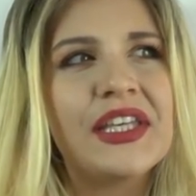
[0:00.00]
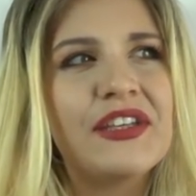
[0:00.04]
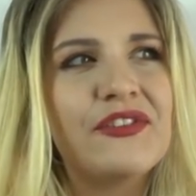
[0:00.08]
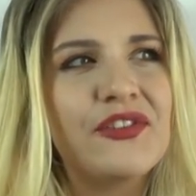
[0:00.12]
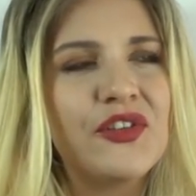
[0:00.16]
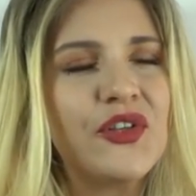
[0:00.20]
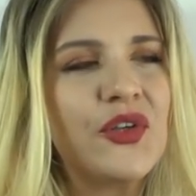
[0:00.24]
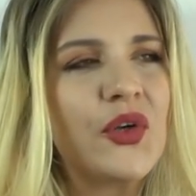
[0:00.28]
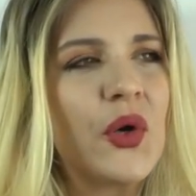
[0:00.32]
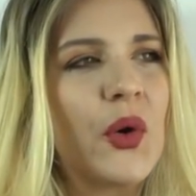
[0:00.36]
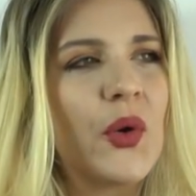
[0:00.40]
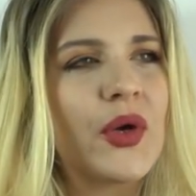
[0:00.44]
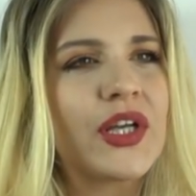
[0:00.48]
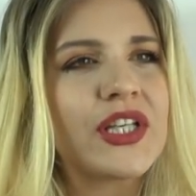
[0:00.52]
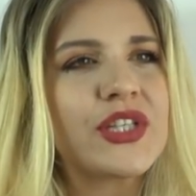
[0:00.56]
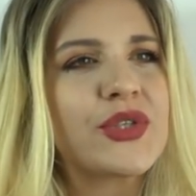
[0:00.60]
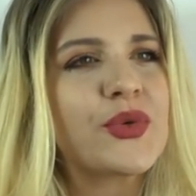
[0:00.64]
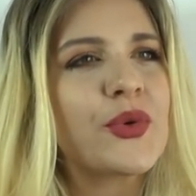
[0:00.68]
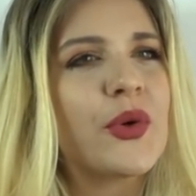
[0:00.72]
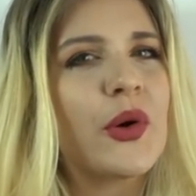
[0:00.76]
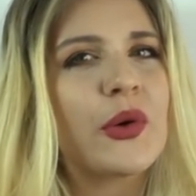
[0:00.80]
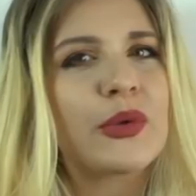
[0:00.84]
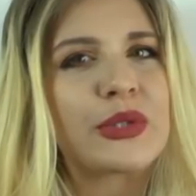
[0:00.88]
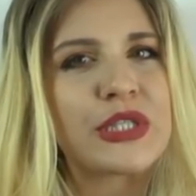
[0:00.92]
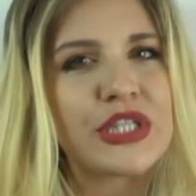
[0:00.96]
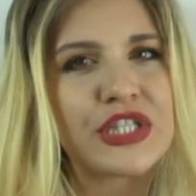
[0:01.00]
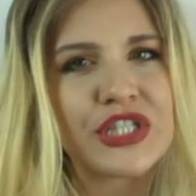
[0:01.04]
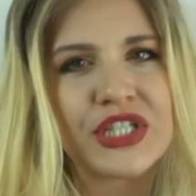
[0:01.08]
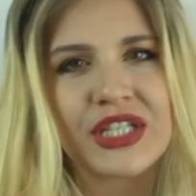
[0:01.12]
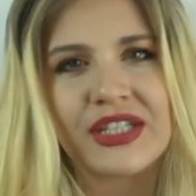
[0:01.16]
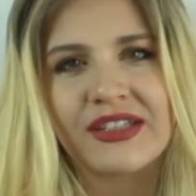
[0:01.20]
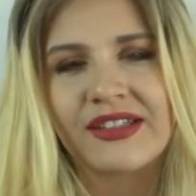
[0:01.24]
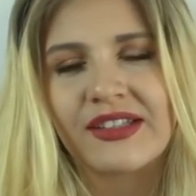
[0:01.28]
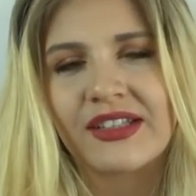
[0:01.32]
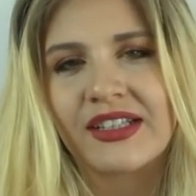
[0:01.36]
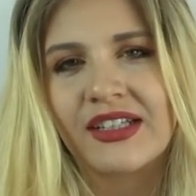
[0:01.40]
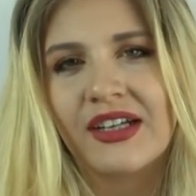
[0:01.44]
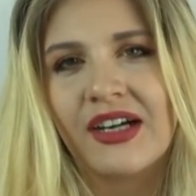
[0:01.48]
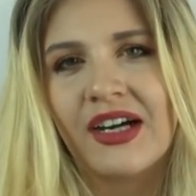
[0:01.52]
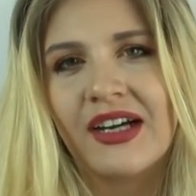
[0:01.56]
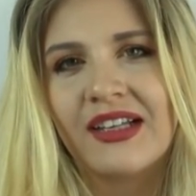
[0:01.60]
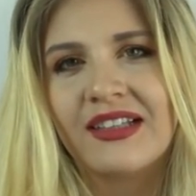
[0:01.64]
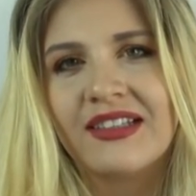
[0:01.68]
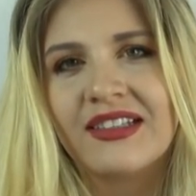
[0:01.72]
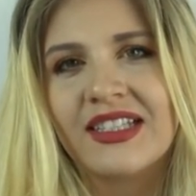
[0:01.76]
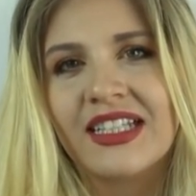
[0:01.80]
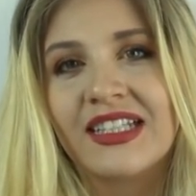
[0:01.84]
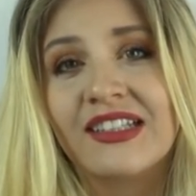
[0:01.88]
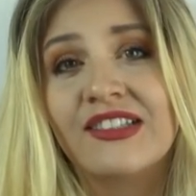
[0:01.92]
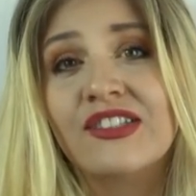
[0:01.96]
if you're going to auditions and
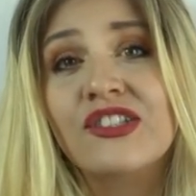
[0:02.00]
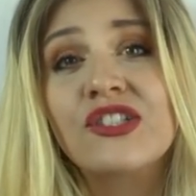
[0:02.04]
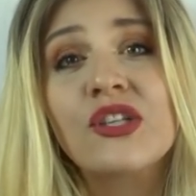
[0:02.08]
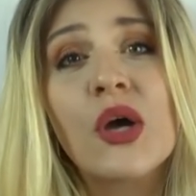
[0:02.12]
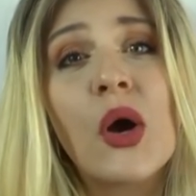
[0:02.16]
castings,